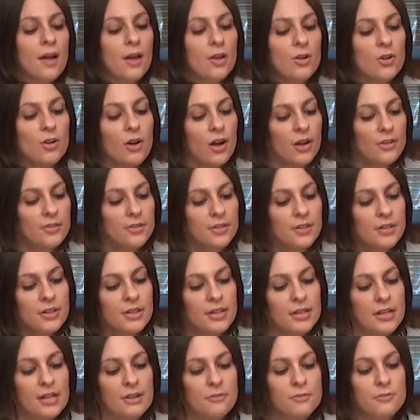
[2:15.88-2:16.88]
You're also going
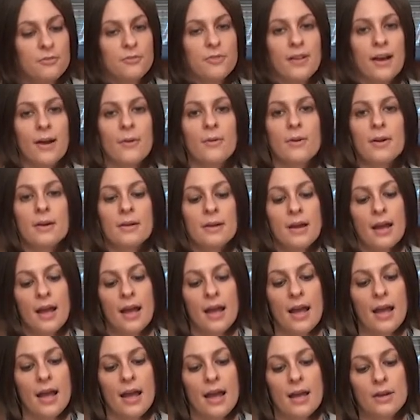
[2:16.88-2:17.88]
to need flour
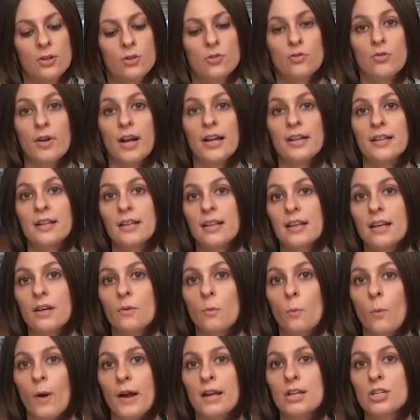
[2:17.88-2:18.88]
and
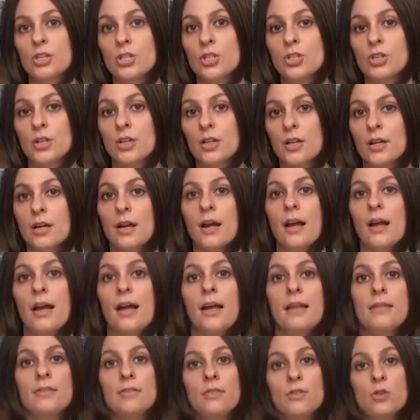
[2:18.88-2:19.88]
granulated white sugar.
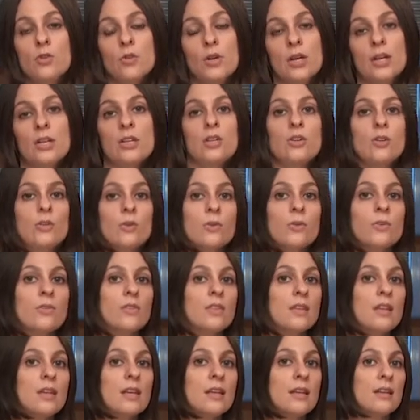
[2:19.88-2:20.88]
You can use
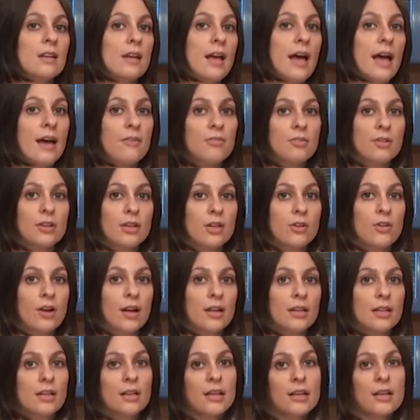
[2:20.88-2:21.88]
the heavily
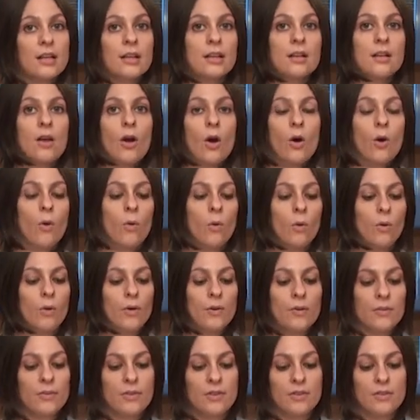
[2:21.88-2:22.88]
granulated,
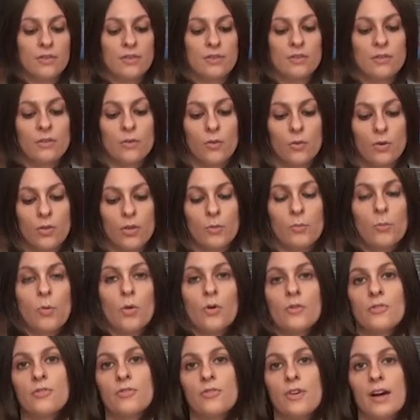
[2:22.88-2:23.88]
or this is sort of the
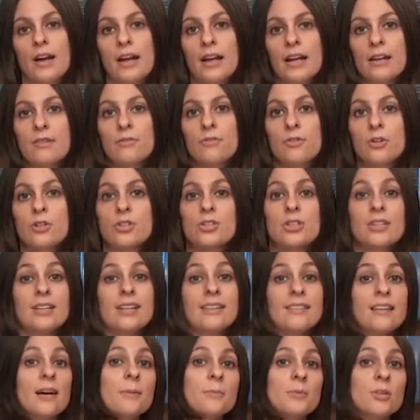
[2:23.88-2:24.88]
more fine version.
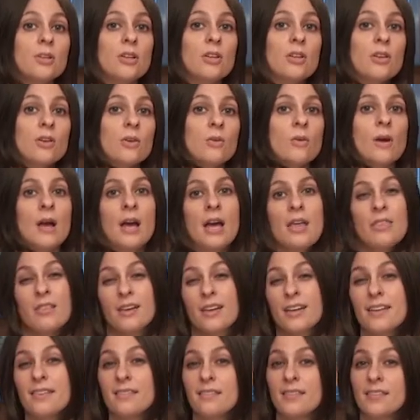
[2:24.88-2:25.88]
It's up to you. The
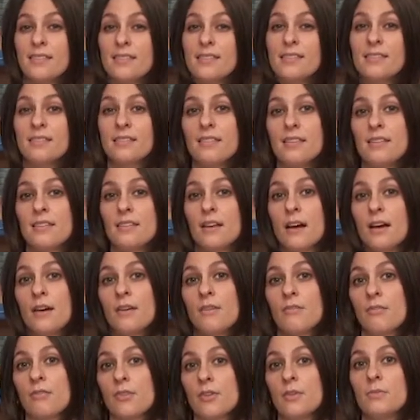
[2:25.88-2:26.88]
consistency
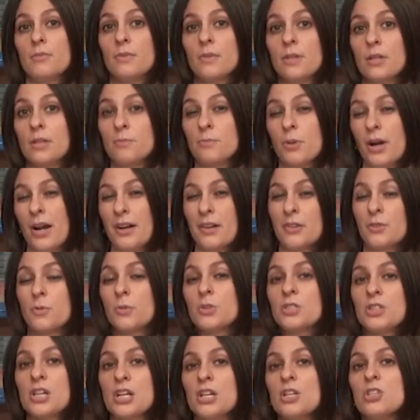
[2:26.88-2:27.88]
of the brownies will
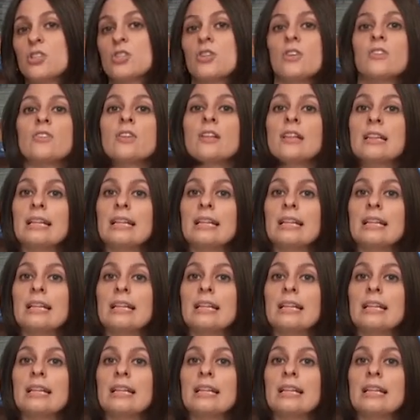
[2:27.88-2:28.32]
change just a